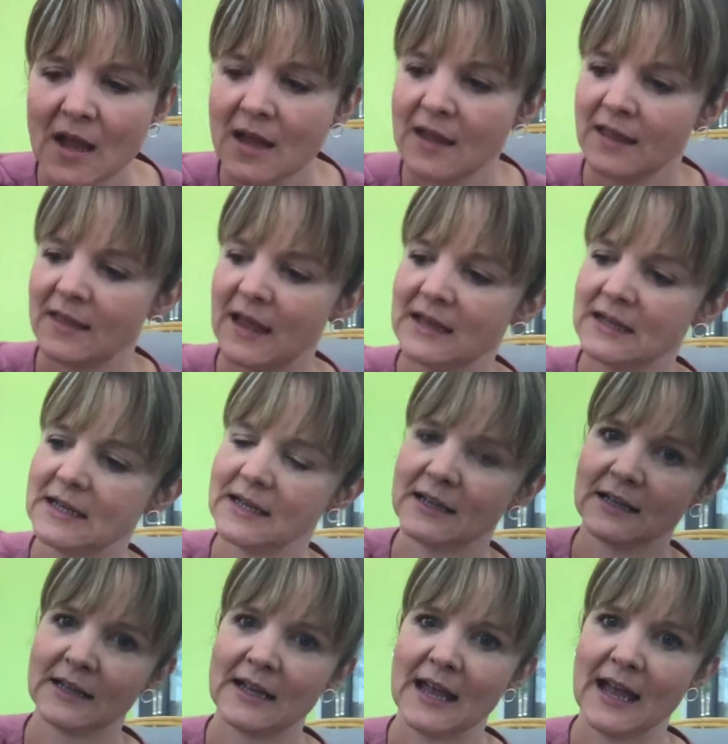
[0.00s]
then you
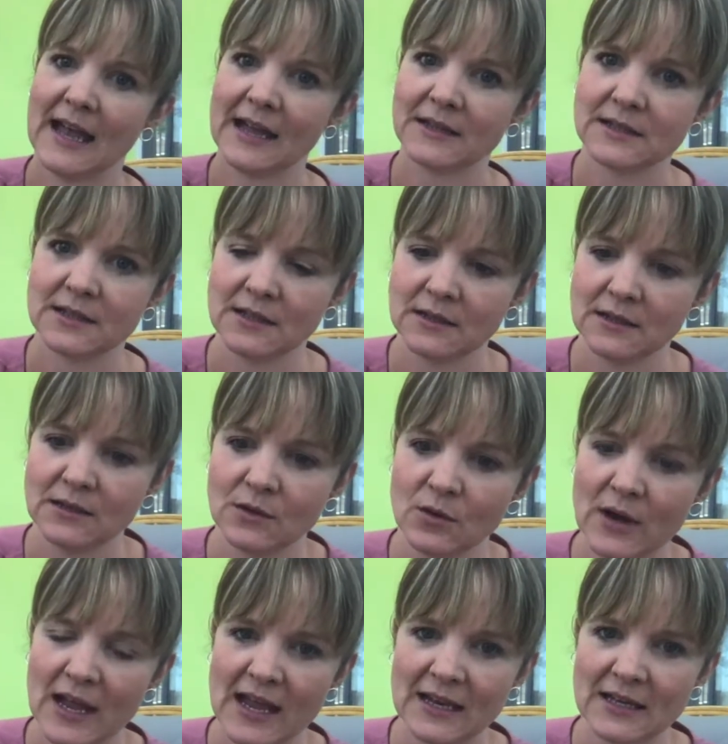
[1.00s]
can get your
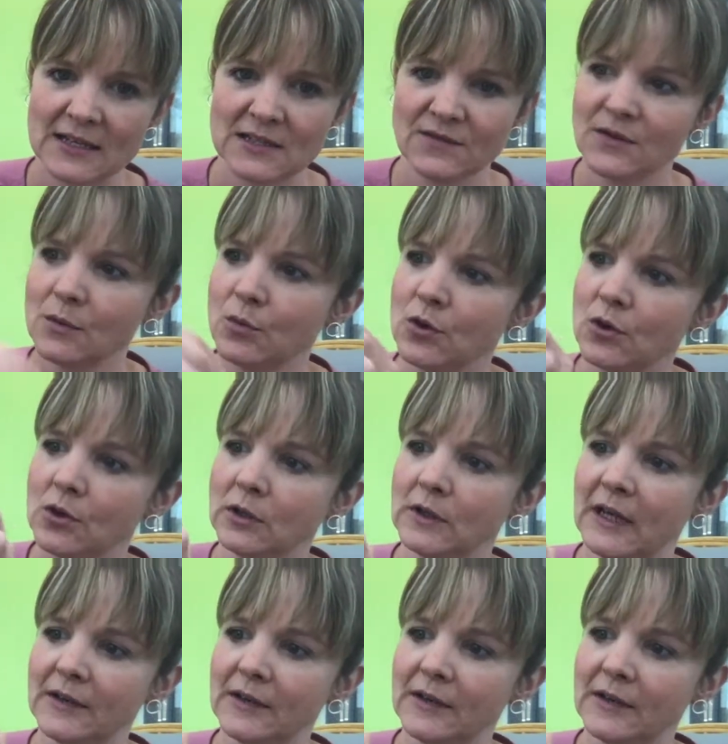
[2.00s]
end of the wool and